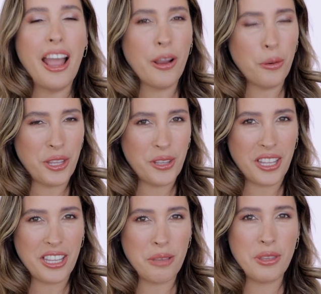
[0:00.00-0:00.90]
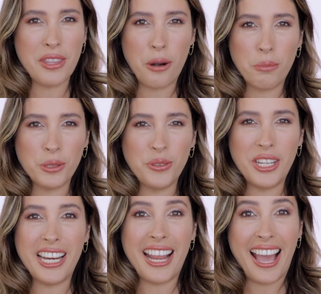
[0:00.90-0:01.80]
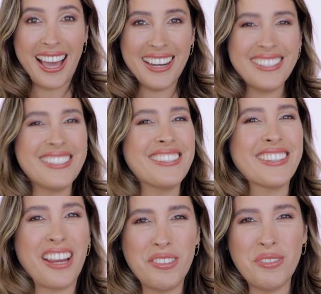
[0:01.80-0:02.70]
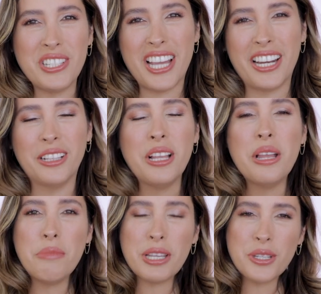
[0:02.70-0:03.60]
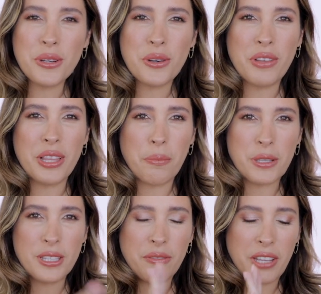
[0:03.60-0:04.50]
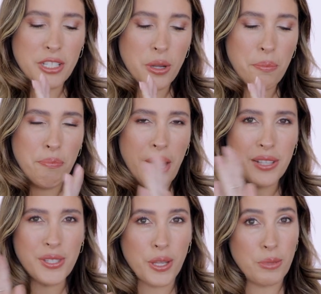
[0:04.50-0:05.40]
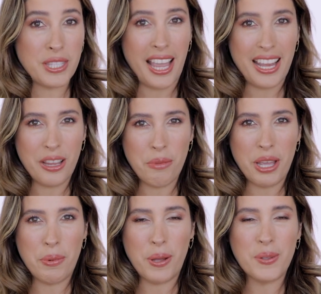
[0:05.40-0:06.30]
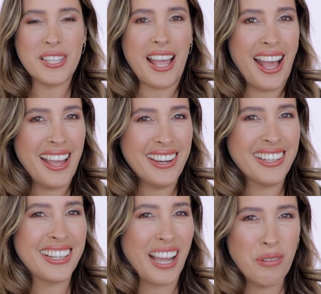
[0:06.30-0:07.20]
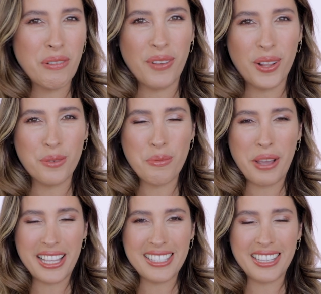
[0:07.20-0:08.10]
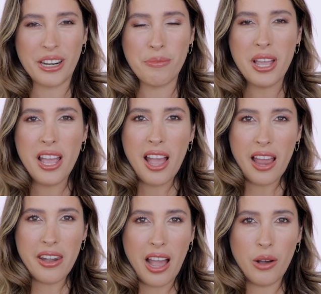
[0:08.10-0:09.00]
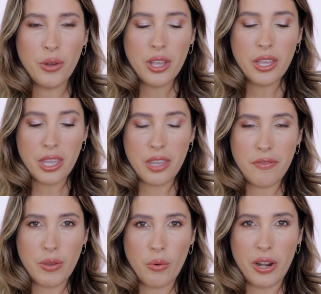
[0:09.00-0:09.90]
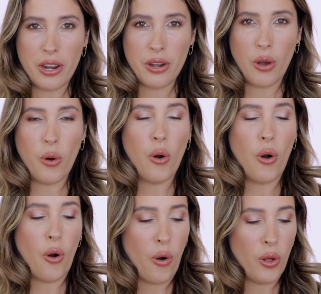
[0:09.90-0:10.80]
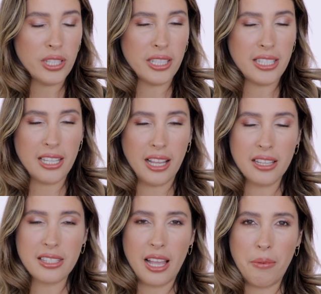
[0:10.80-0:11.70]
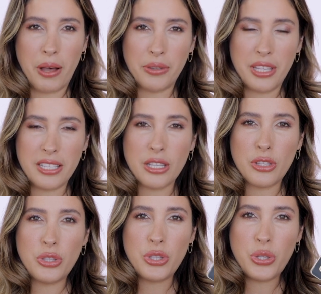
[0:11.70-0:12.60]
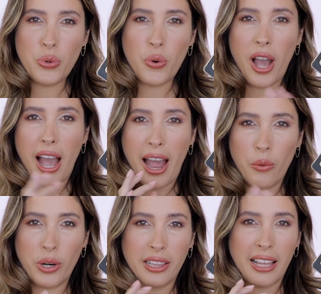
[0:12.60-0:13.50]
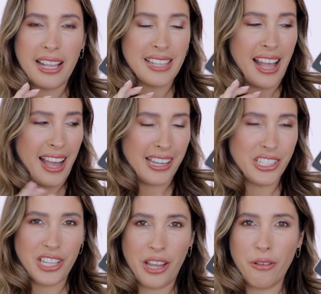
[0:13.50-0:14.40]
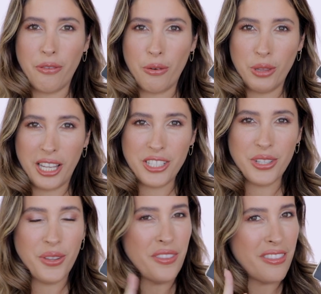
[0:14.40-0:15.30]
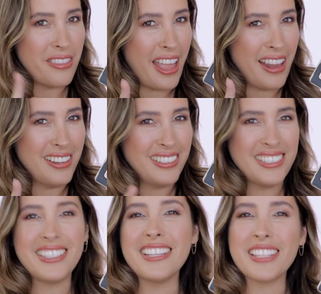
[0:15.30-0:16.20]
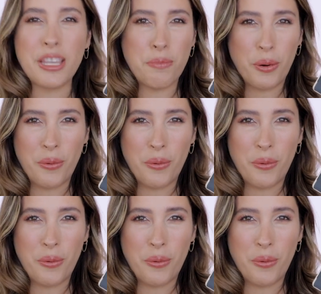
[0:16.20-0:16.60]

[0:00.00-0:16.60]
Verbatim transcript: I hope that you can give me that opportunity and subscribe to my channel. Make sure you ring the post notification bell so you don't miss any of my uploads, and come and follow me on my Instagram. And now, if you want to know all the details about this new Hourglass eyeshadow formulation, then just keep on